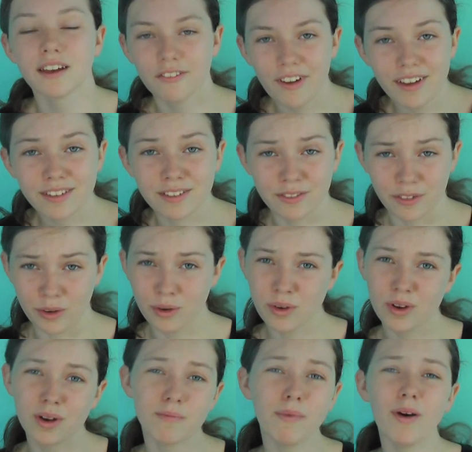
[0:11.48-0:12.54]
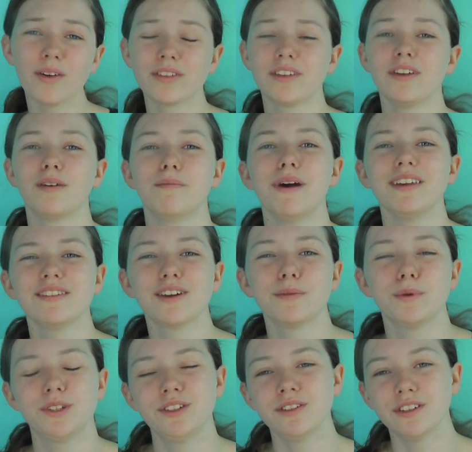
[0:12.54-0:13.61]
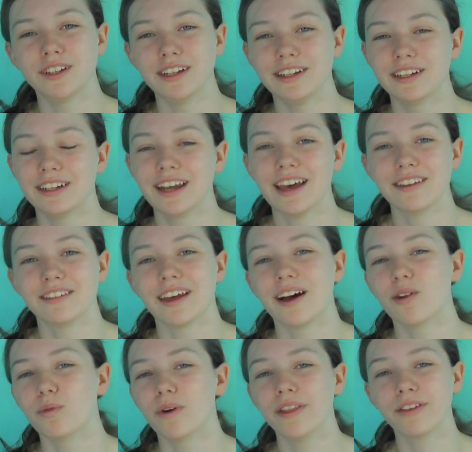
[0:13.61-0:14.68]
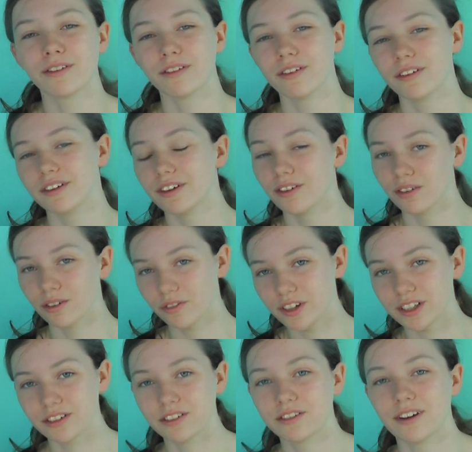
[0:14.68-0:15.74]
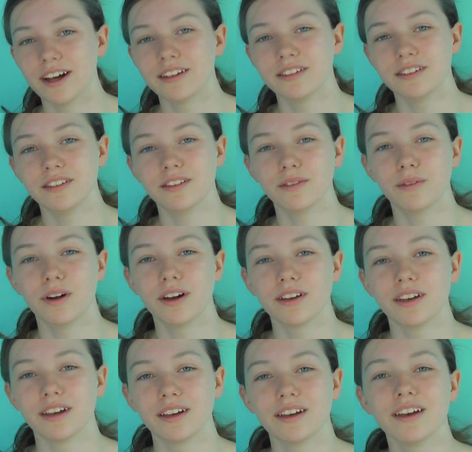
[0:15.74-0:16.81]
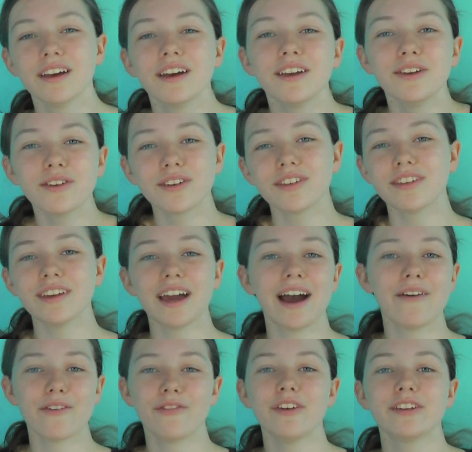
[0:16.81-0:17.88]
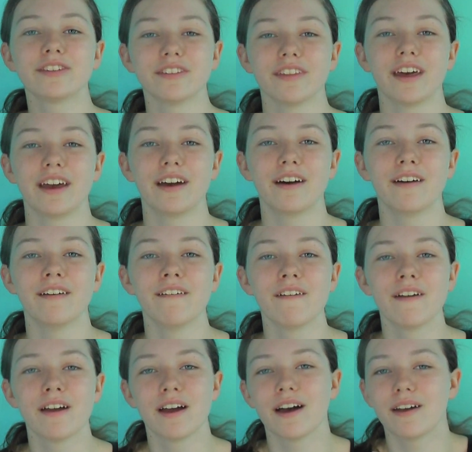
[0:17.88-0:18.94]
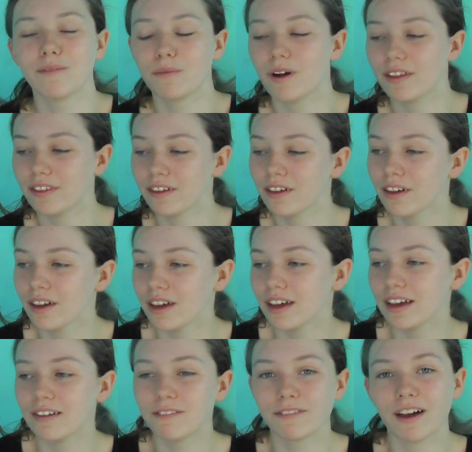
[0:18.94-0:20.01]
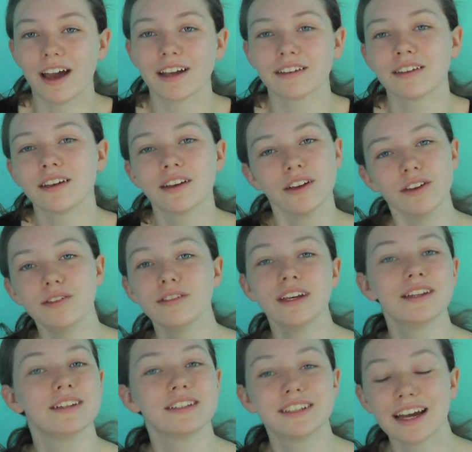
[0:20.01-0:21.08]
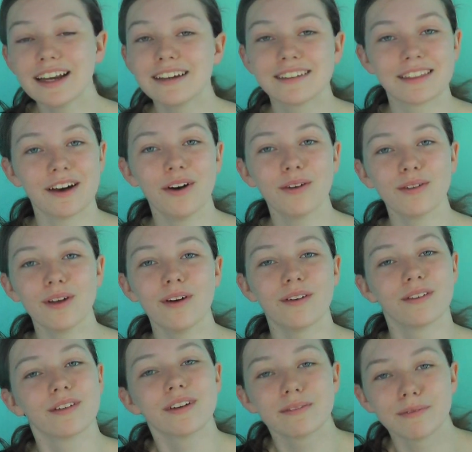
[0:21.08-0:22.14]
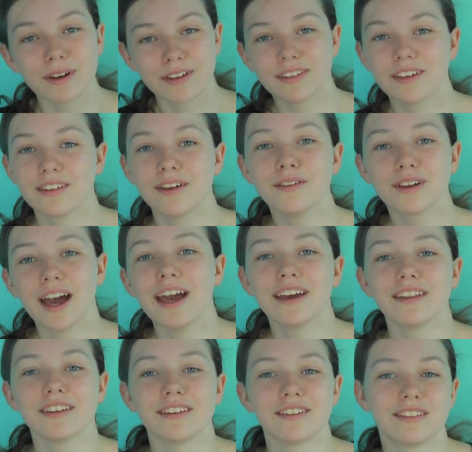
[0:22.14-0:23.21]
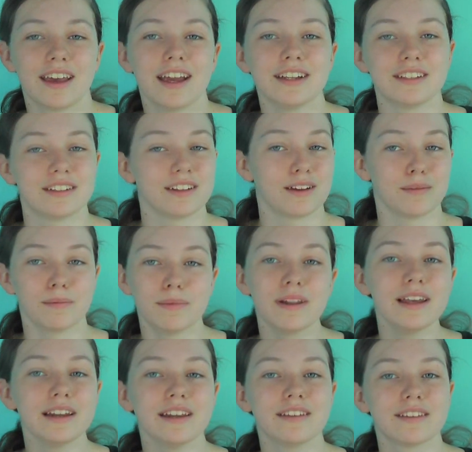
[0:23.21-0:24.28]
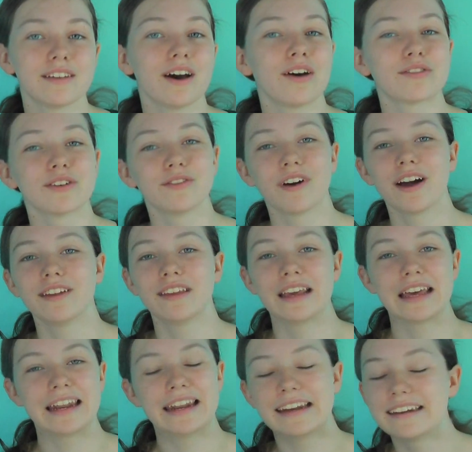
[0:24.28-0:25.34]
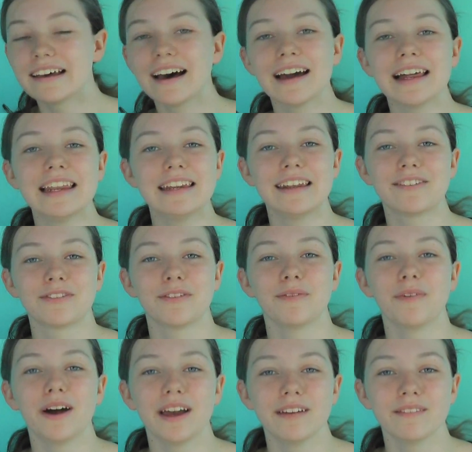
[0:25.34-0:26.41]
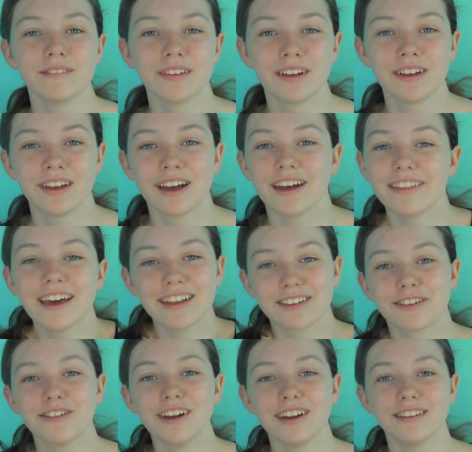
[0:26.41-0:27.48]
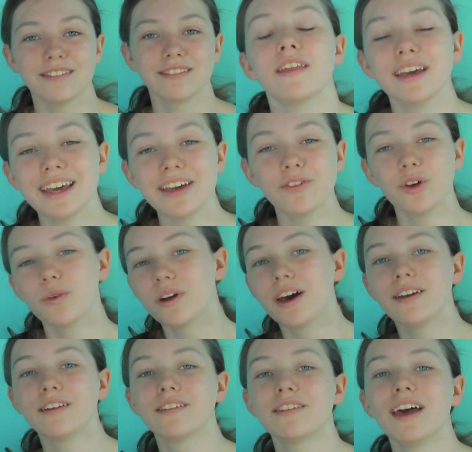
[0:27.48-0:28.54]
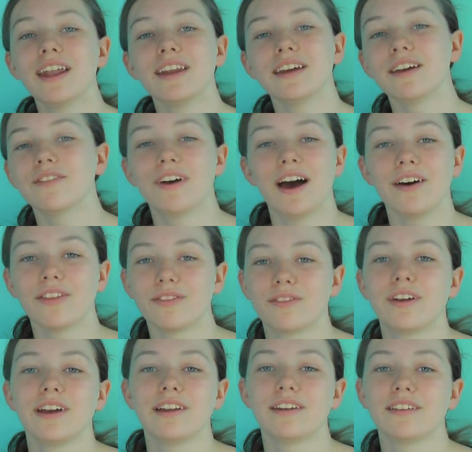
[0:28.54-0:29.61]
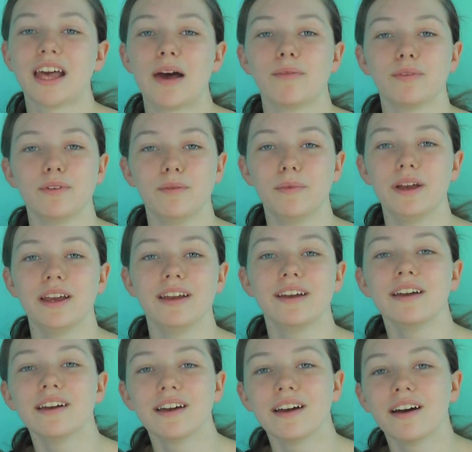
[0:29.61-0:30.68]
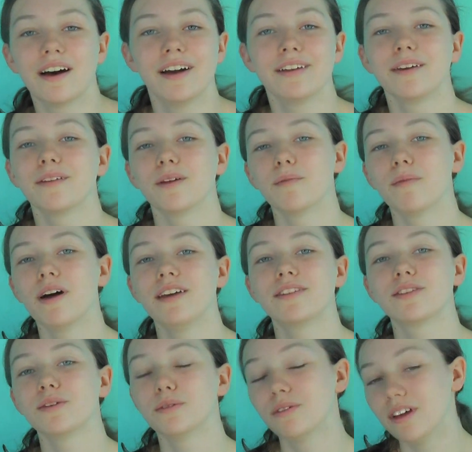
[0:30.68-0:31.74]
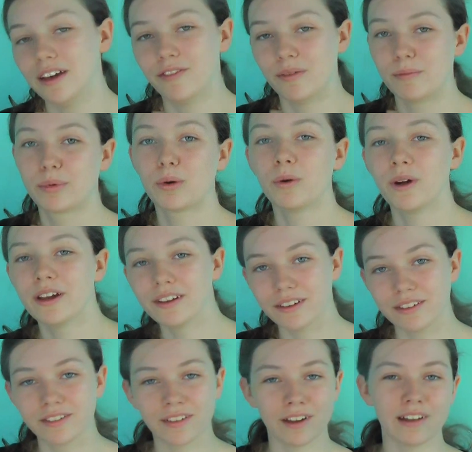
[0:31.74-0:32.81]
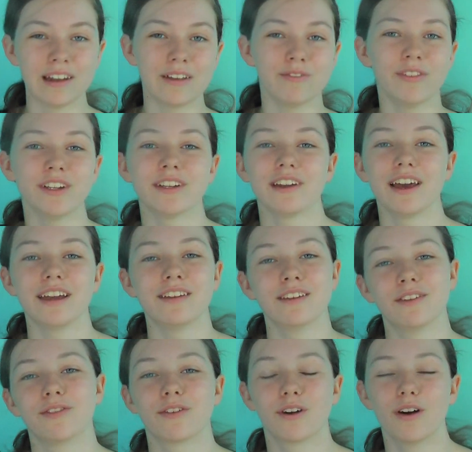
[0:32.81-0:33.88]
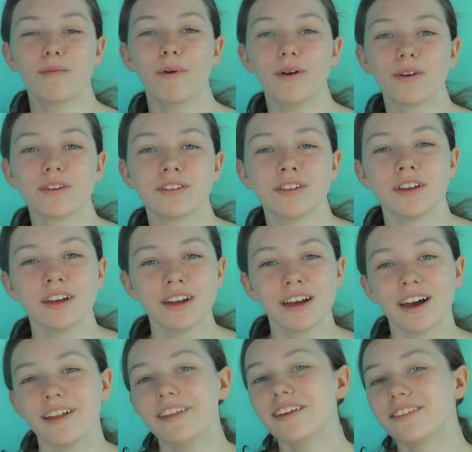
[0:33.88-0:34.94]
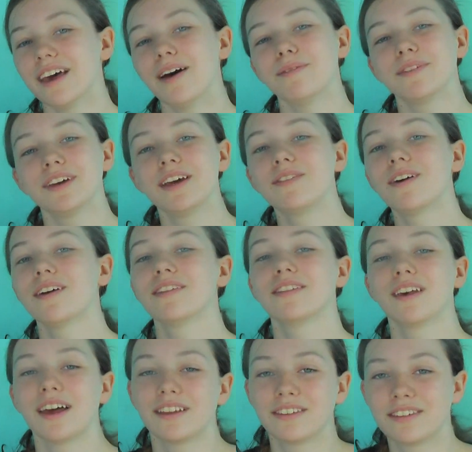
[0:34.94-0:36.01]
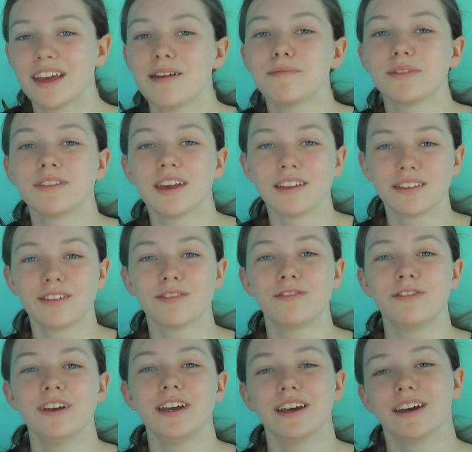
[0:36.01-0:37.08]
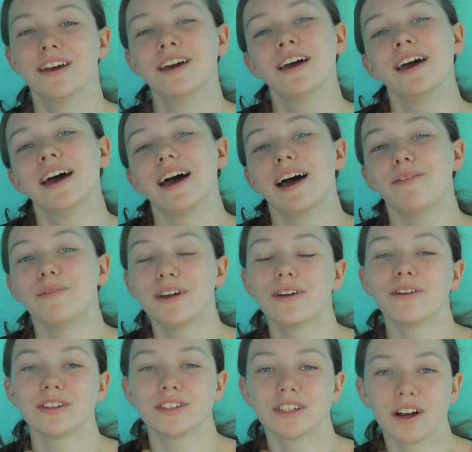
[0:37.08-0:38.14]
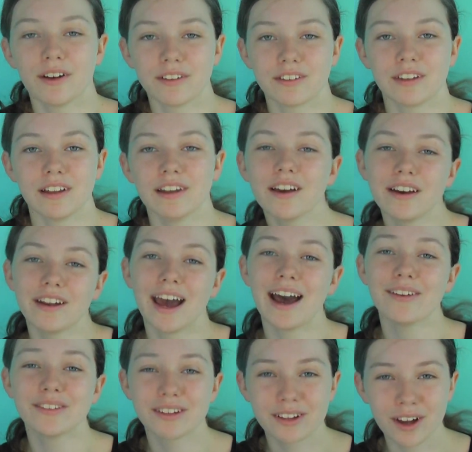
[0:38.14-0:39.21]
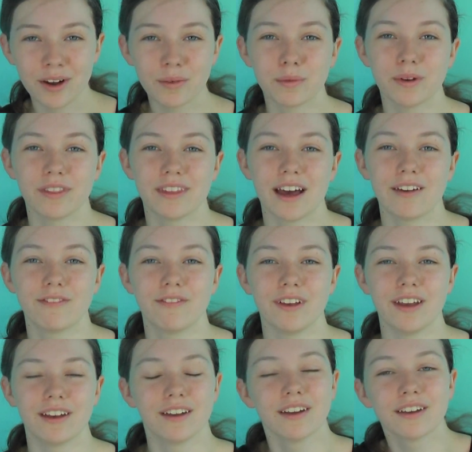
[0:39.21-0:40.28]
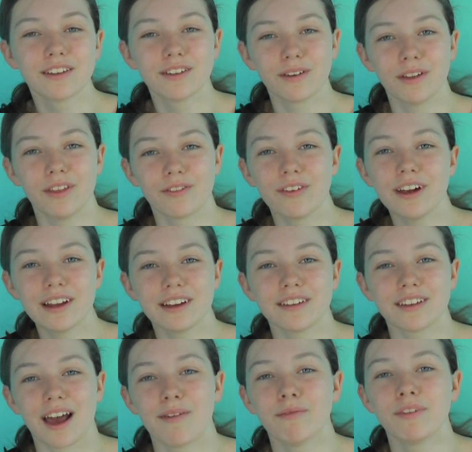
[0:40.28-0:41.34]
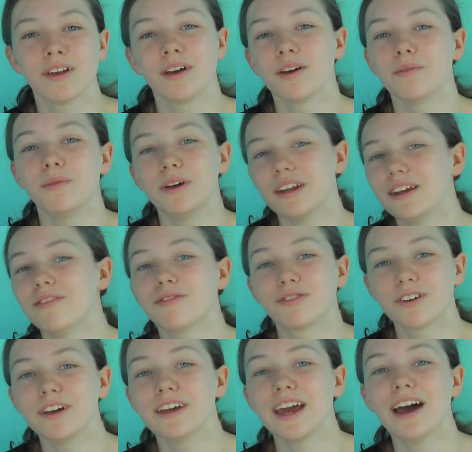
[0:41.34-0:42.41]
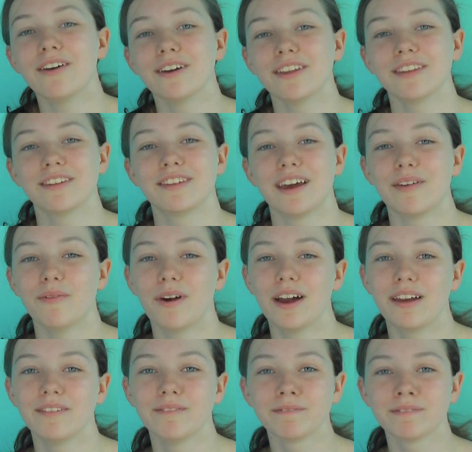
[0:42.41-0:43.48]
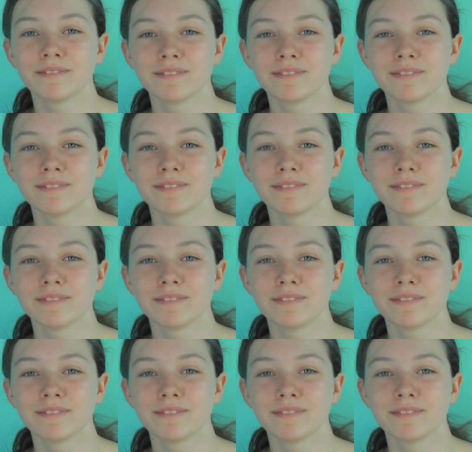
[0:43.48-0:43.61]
First of all, mocks are your best opportunity to test out whether or not your revision strategies are working. You can see how efficient they are, and whether, in fact, you need to change the whole lot, because it's okay at this stage to completely start revising in an entirely different way. And that's great. They give you an understanding of how the real exams will be. I know that my school even brought in external invigilators for our mocks, and this helped to give us that same sense of fear, and we got a chance to learn how to cope with that fear, so in the real exams we didn't freak out in the same way.